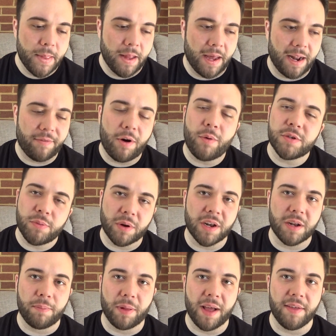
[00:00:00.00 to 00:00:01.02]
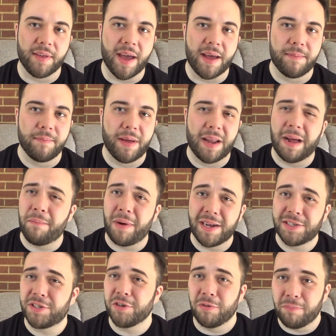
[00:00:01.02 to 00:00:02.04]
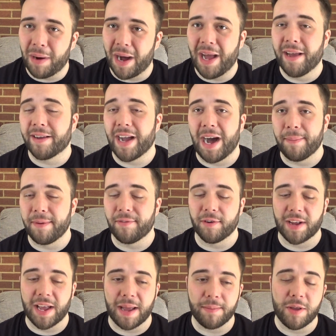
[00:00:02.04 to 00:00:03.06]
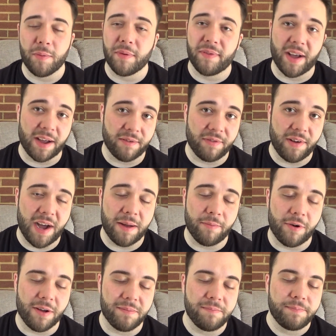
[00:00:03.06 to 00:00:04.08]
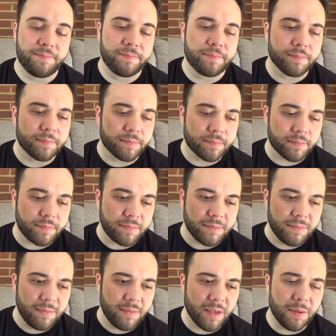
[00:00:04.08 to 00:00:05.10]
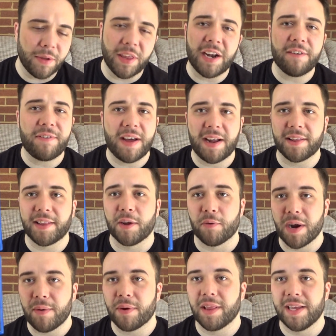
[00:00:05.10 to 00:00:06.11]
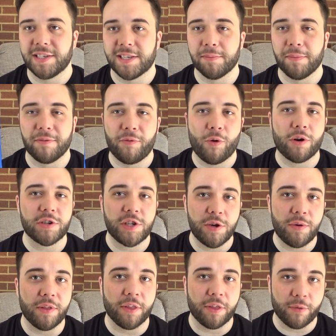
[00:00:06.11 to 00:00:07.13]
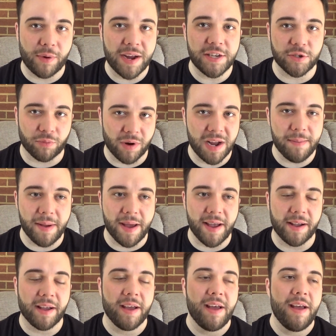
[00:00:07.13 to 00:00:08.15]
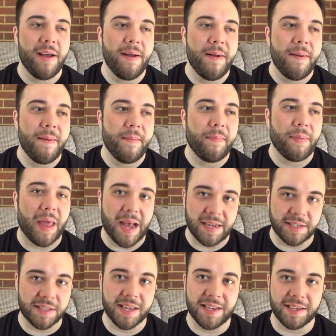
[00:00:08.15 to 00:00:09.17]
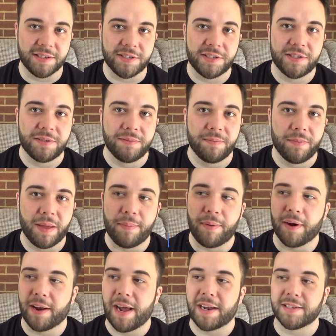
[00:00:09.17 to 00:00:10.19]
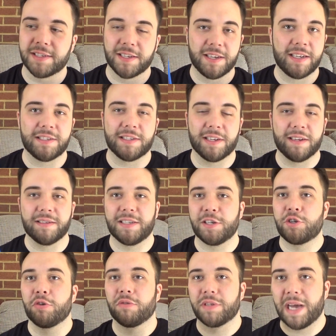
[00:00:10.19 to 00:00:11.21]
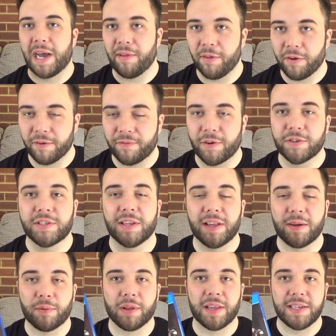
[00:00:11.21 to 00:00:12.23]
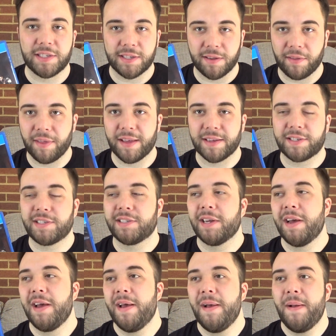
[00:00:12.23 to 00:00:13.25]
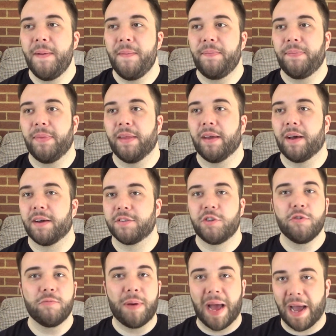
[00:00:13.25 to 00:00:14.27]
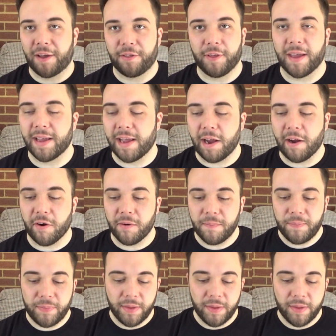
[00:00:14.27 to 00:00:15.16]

And I've always wanted to play that, and I might still buy a copy for GameCube if I can find one. But then I found out they re-released it before 2 and 3's remake as this. They put it out as a digital download at first, then they released this two-pack thing here.